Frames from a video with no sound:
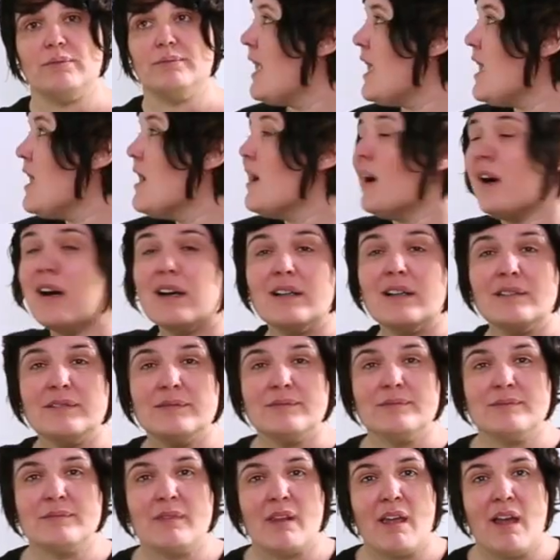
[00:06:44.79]
Here,
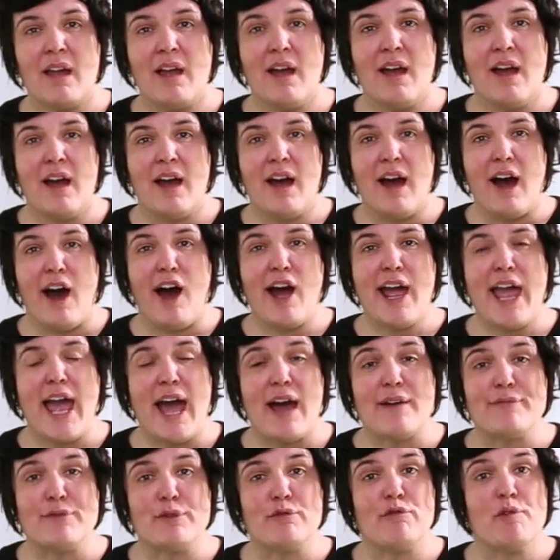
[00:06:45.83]
I
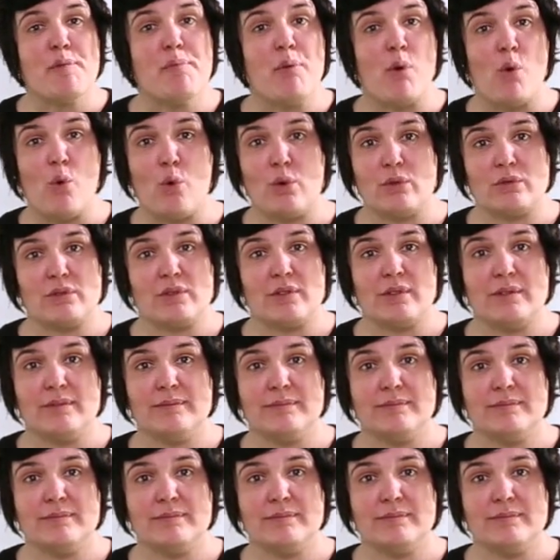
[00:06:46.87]
have a report.